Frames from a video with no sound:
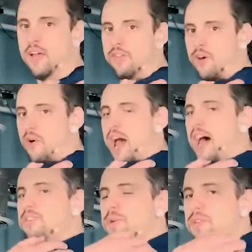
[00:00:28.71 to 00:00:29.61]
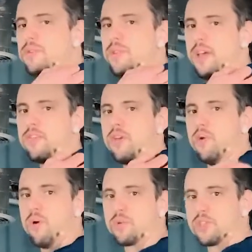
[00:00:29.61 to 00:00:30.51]
So as we do this,
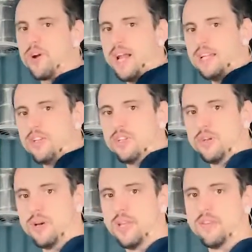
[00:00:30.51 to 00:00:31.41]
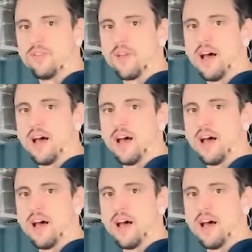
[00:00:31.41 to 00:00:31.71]
what we're trying to do is